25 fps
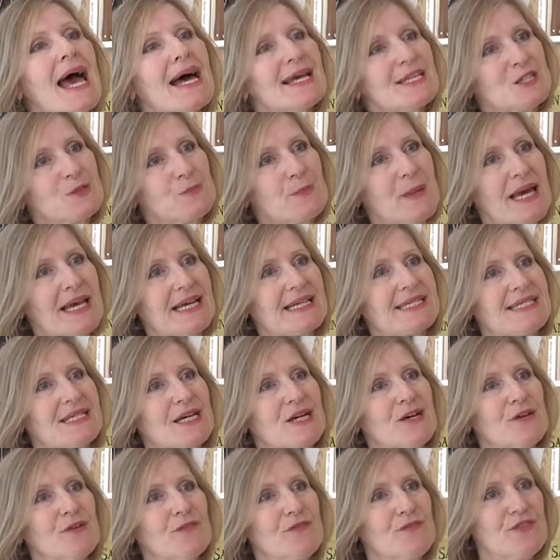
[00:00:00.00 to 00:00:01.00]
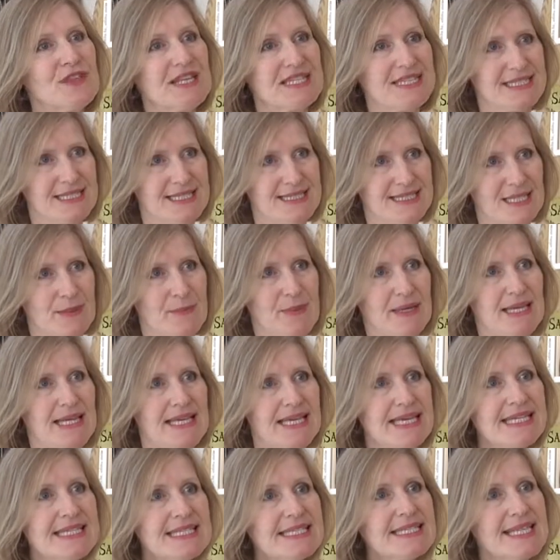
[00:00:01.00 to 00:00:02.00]
aspect of this exhibit
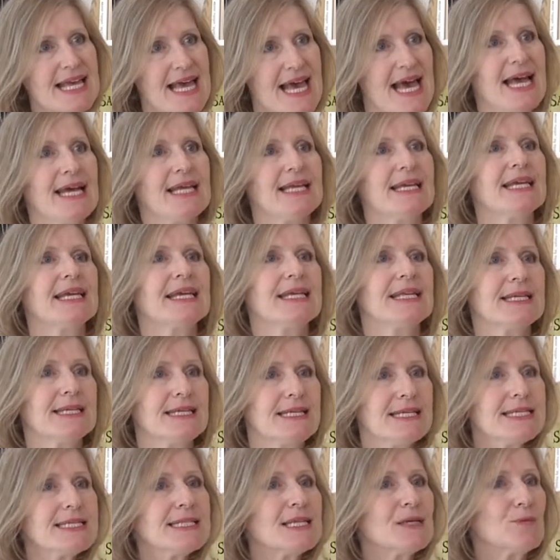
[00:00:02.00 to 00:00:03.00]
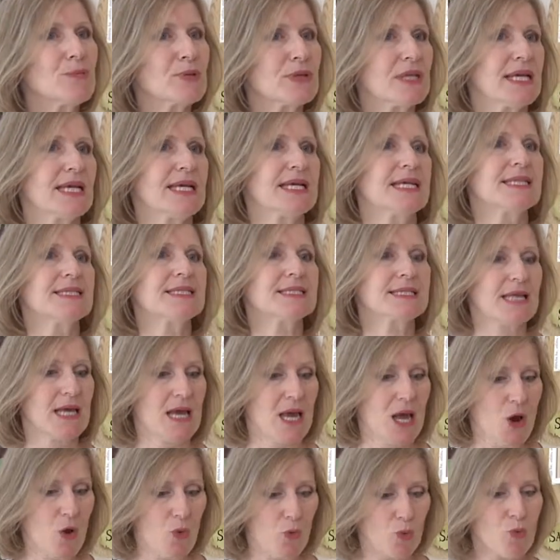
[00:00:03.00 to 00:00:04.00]
is that it is in place
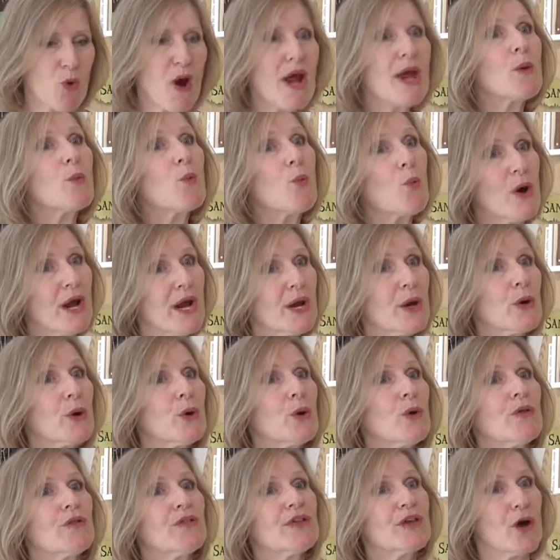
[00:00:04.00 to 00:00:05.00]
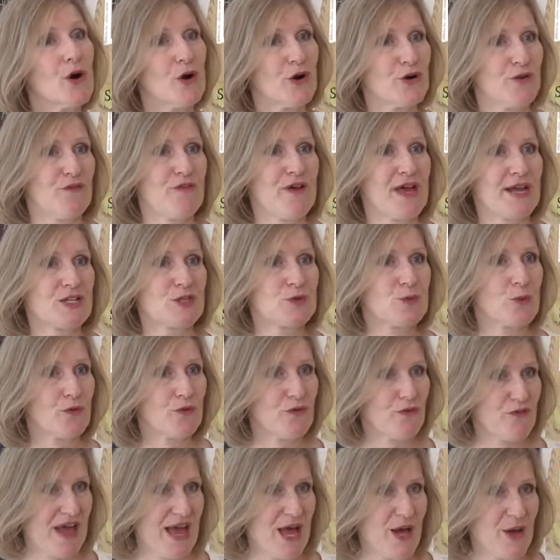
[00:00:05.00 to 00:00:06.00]
right where the artifacts were
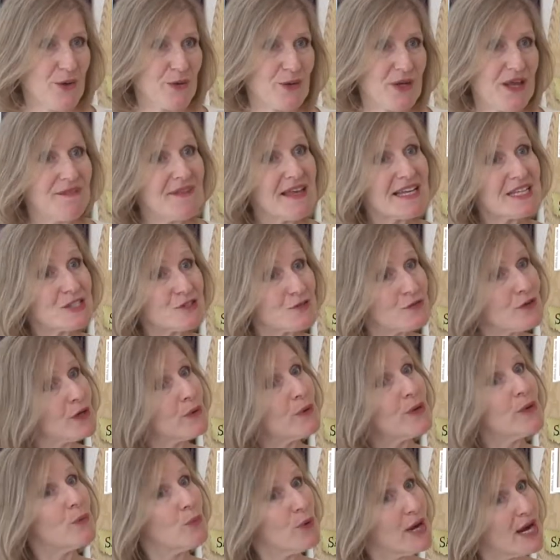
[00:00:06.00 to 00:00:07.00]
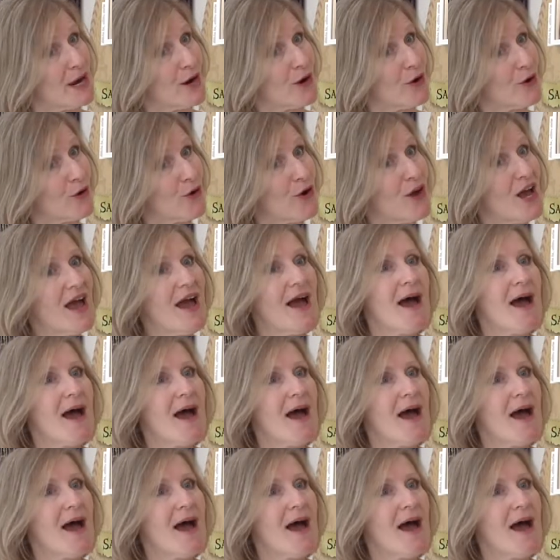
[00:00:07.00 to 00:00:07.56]
found, and that's very rare.